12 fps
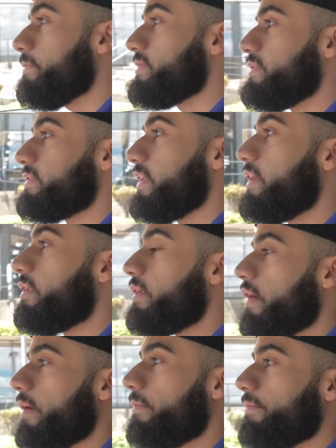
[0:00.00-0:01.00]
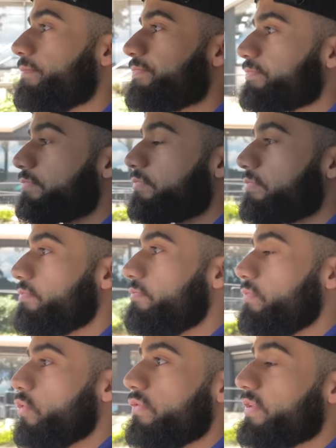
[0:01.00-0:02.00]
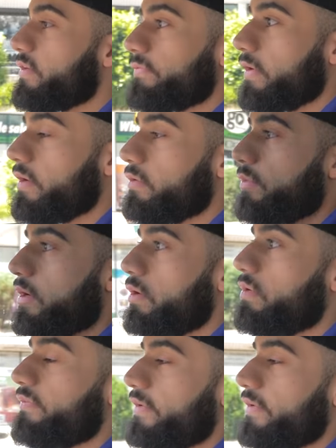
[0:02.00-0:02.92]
up since then. Um, We've done very well.